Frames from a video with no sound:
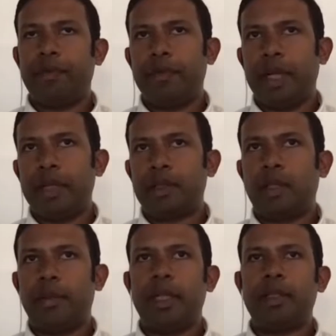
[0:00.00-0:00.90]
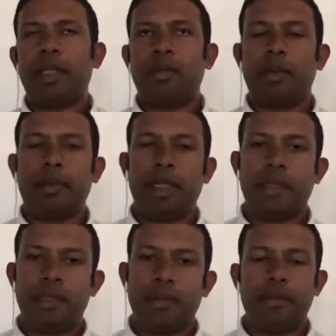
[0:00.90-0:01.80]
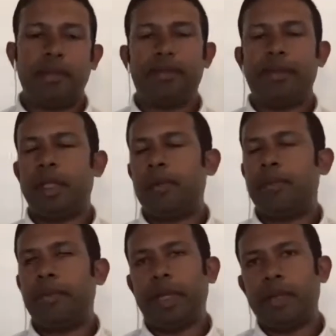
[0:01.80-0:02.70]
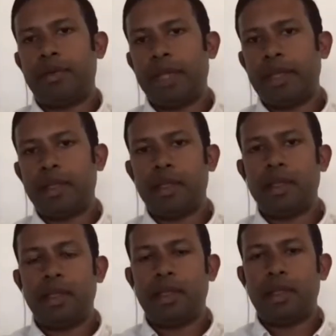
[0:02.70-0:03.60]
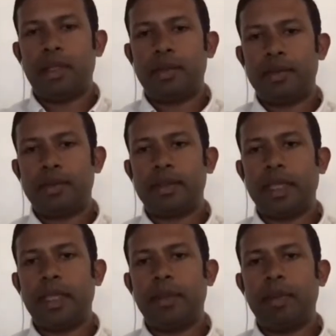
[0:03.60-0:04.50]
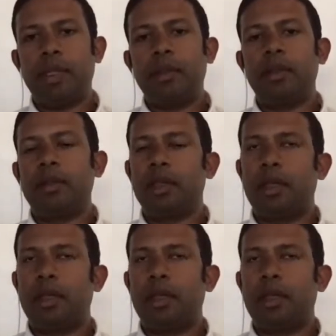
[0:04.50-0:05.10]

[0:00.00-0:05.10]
various comments that were made that affected sentiment.